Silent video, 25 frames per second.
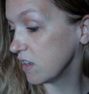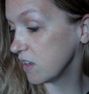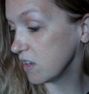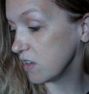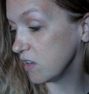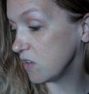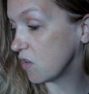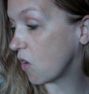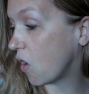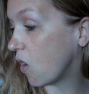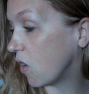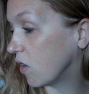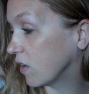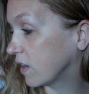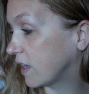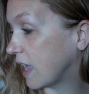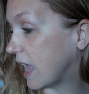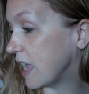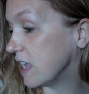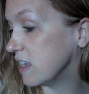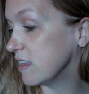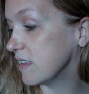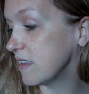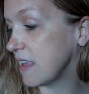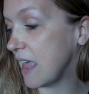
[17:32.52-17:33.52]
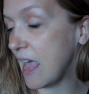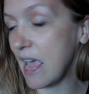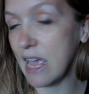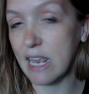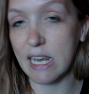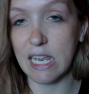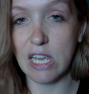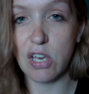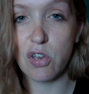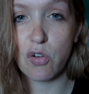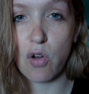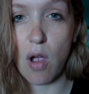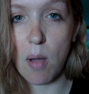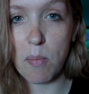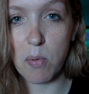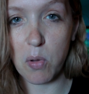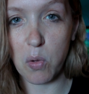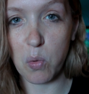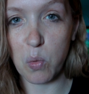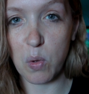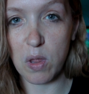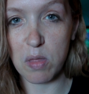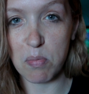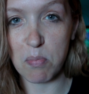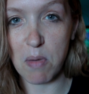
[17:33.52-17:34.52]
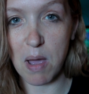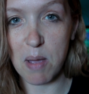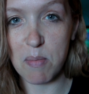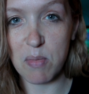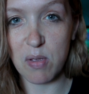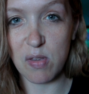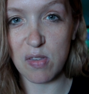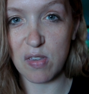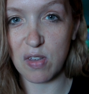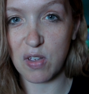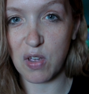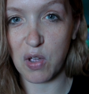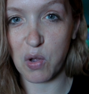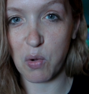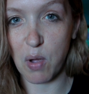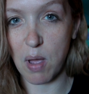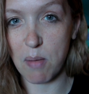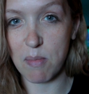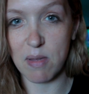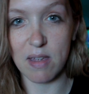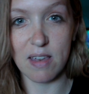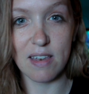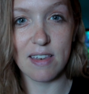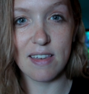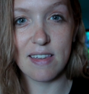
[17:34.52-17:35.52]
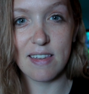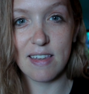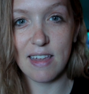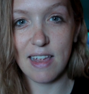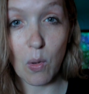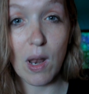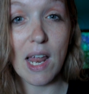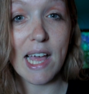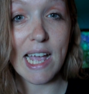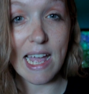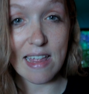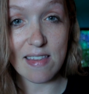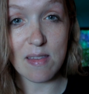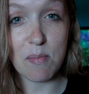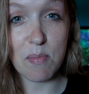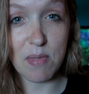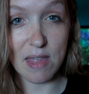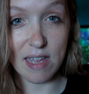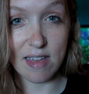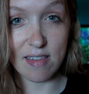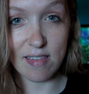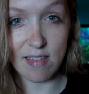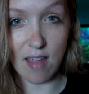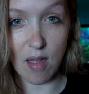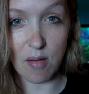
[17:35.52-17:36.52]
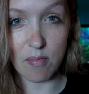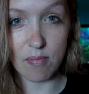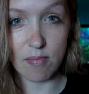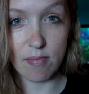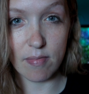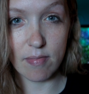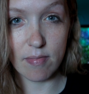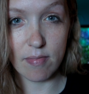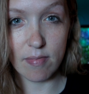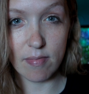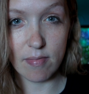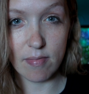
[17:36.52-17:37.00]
not get into any trouble with my music equipment while I get some things done.